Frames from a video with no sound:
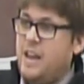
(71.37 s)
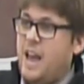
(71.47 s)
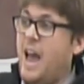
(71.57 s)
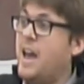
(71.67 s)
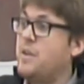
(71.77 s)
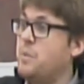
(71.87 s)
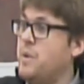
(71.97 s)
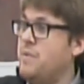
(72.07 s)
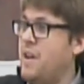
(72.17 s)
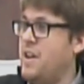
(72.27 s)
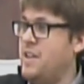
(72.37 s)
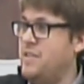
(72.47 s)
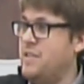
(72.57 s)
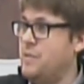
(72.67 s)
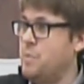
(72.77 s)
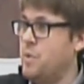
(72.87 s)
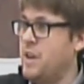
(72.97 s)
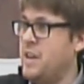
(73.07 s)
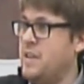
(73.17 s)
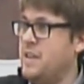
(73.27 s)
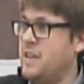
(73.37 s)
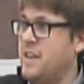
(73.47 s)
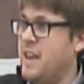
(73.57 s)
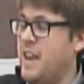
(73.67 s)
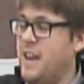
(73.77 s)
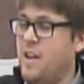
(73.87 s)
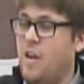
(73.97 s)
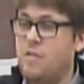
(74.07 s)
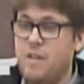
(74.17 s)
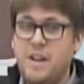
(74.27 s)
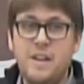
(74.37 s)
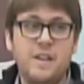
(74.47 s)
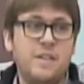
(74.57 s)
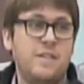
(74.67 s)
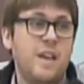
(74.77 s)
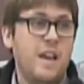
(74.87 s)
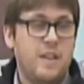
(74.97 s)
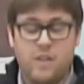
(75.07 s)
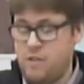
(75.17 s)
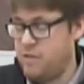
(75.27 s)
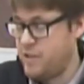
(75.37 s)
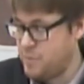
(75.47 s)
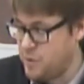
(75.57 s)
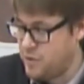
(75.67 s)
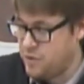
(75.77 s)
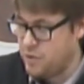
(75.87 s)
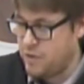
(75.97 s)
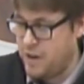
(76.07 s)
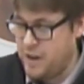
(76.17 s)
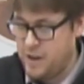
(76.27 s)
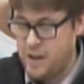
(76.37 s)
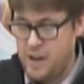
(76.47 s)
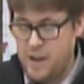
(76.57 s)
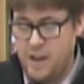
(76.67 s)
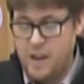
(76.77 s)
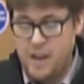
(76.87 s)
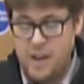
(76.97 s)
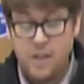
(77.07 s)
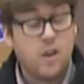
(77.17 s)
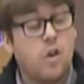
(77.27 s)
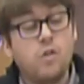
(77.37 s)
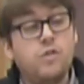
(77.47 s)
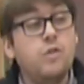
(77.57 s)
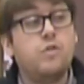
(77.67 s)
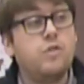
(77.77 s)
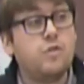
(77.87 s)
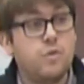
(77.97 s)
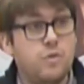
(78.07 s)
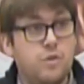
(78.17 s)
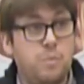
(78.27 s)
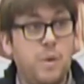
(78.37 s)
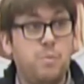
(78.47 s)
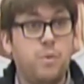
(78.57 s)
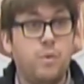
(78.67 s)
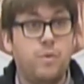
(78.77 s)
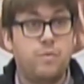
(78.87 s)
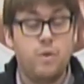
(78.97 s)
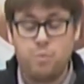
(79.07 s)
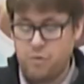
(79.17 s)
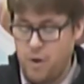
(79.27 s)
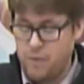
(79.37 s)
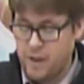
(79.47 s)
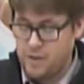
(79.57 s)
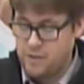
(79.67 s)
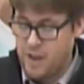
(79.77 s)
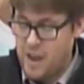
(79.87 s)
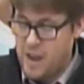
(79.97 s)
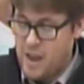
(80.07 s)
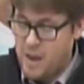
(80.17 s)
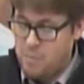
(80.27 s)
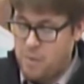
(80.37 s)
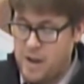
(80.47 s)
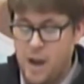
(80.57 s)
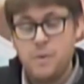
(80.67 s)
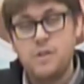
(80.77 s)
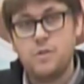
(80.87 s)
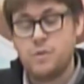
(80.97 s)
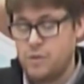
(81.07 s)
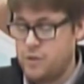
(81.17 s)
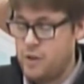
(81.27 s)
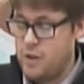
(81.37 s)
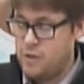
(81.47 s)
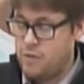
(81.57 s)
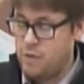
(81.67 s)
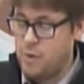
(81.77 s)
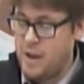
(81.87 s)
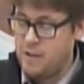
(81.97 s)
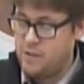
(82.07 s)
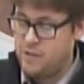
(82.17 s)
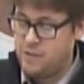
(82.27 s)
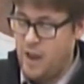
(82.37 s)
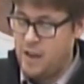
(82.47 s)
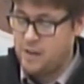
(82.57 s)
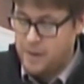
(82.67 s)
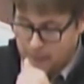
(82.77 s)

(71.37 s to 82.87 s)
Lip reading: And we've heard this morning in our readings, in the Christmas story, that God used to talk to people through prophets, but now he talks through his Son.